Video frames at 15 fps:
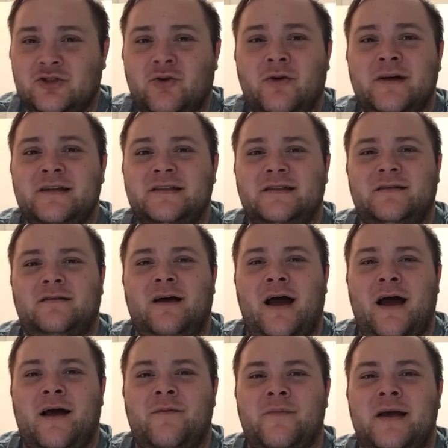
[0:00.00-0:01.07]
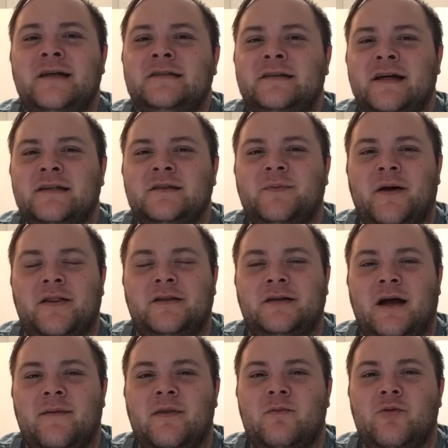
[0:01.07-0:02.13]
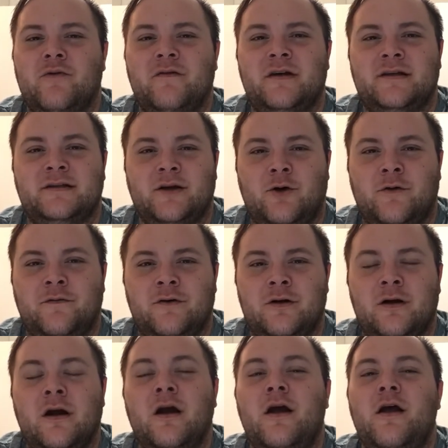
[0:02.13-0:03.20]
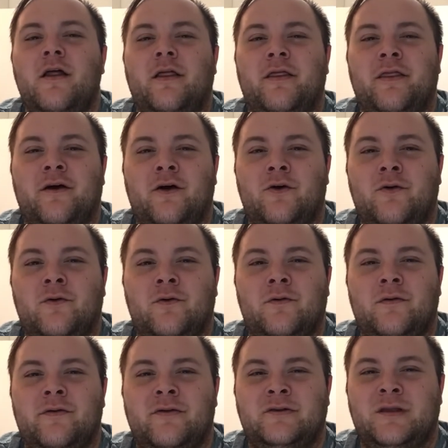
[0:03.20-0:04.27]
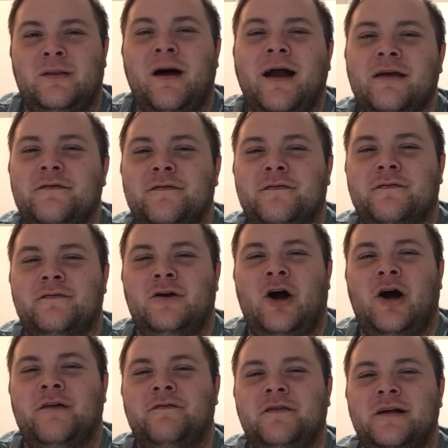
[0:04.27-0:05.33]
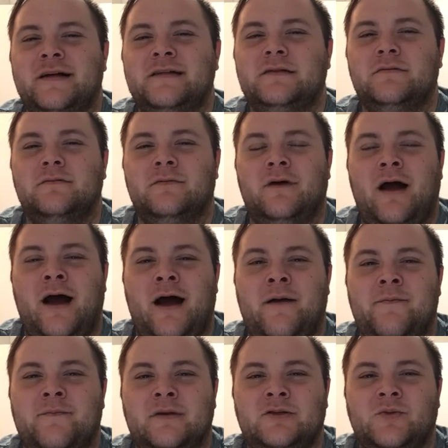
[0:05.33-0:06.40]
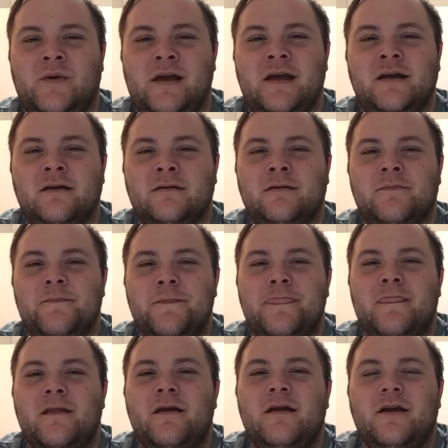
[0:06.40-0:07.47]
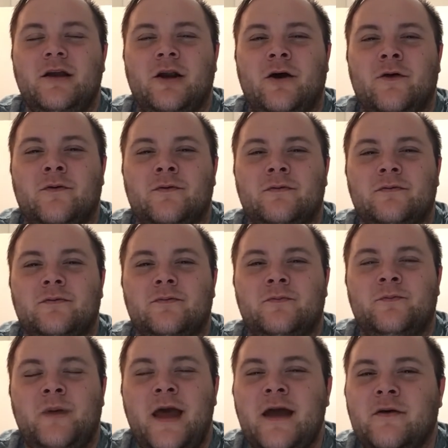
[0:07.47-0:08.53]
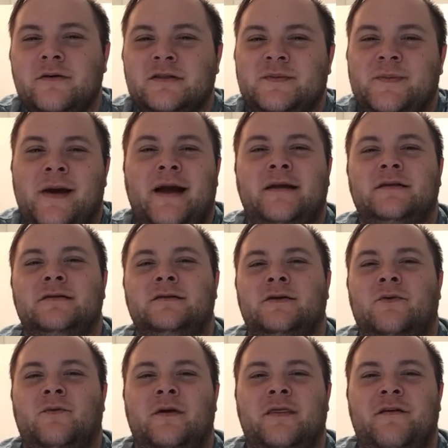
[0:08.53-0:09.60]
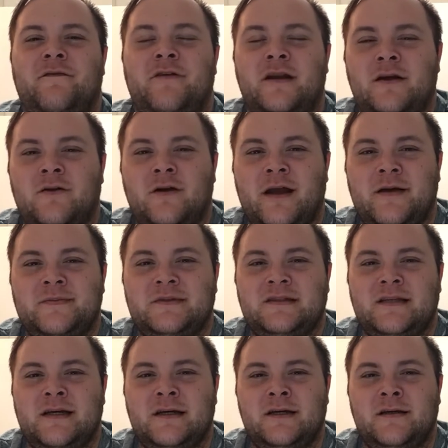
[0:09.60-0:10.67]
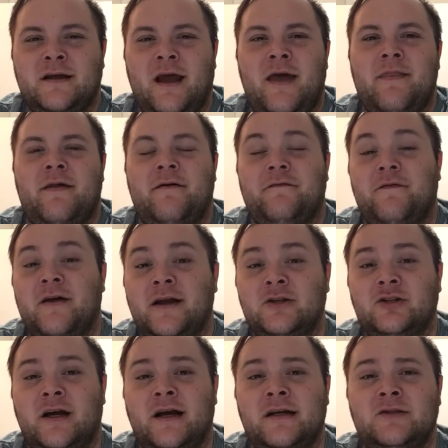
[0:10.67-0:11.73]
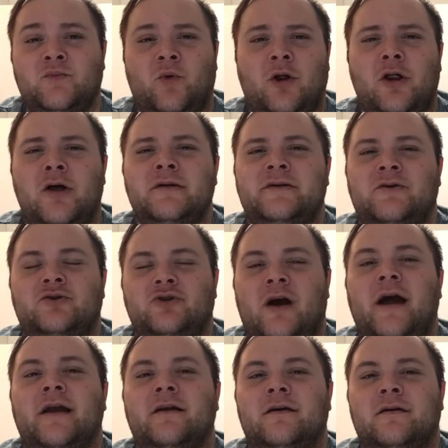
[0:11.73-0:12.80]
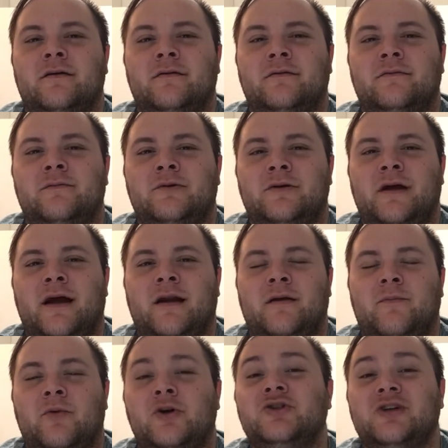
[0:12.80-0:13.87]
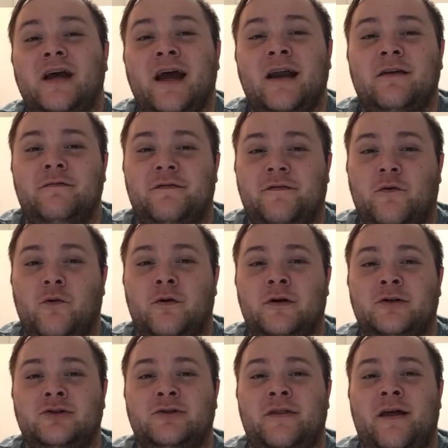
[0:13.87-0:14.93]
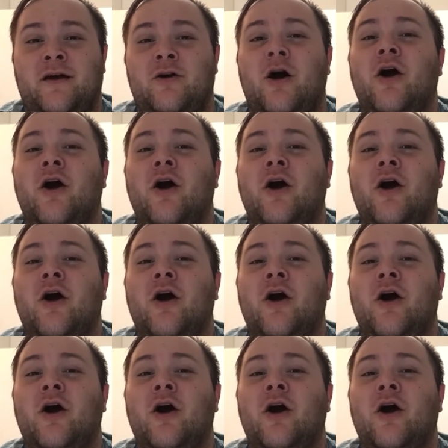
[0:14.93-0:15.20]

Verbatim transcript: choice makes sense by the time the movie is over, though there's a lot of conflict between, you know, paying respect to what the video games did and that franchise while also trying to kind of push ahead and forge their